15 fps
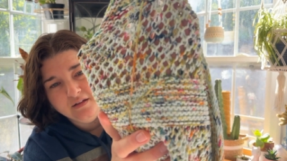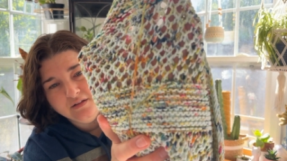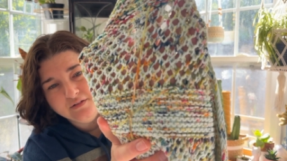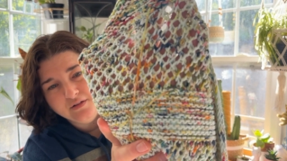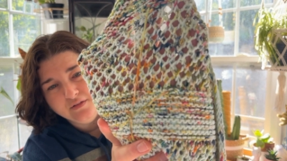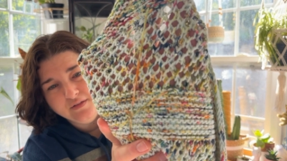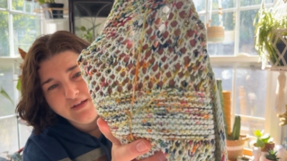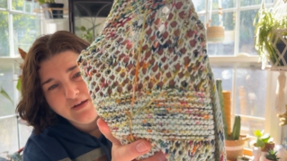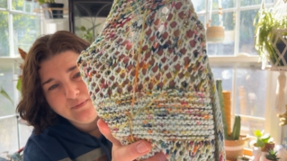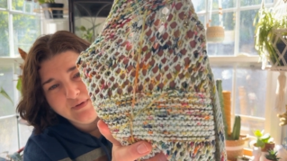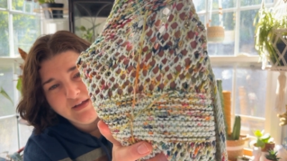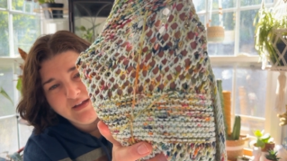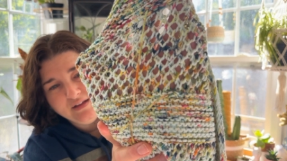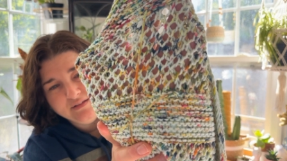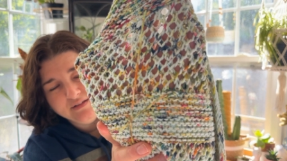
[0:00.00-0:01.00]
So that
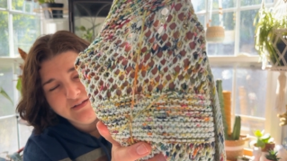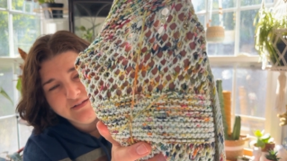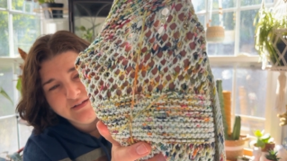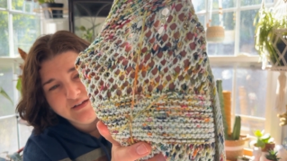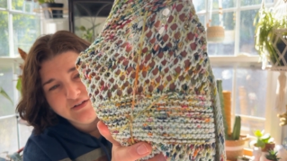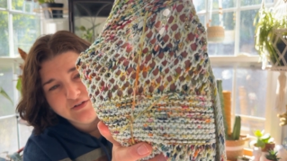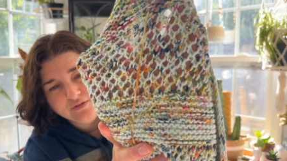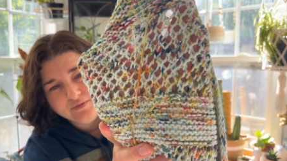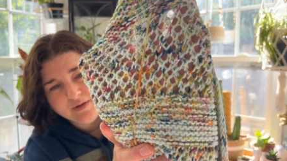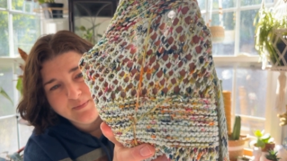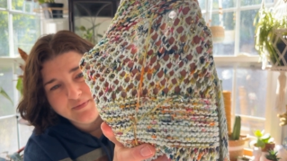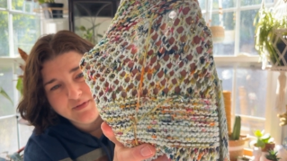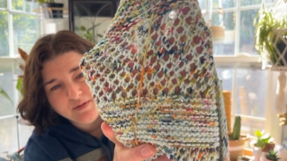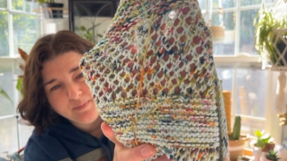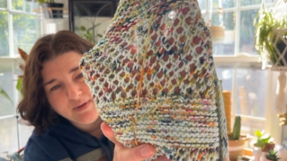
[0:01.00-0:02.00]
way it doesn't
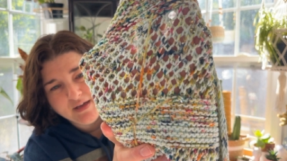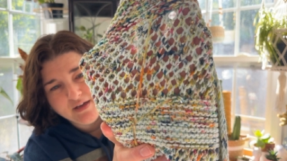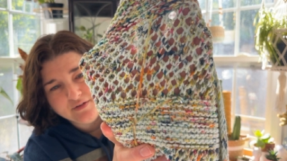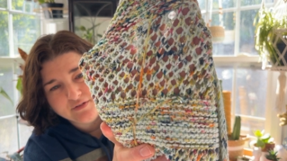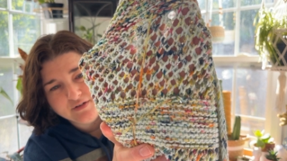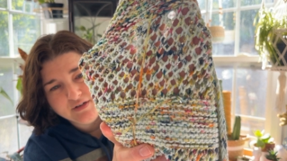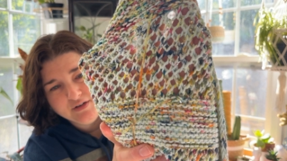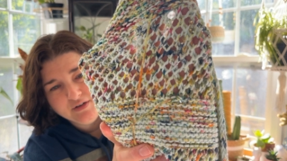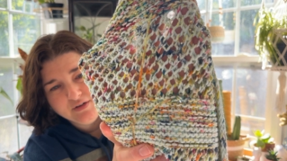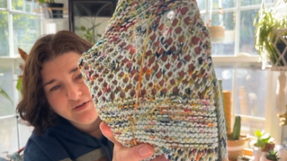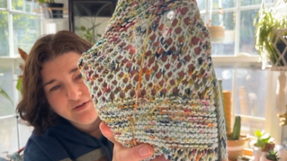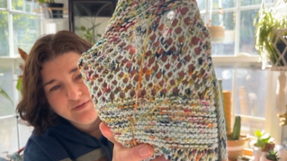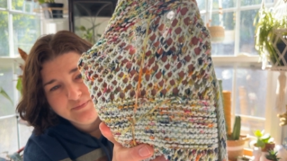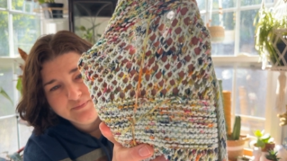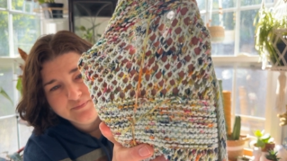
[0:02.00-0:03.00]
interrupt the pattern at
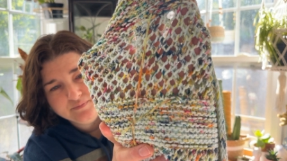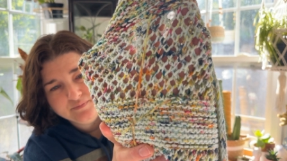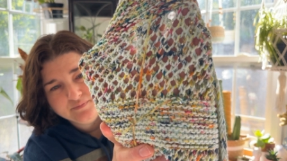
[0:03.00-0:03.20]
all,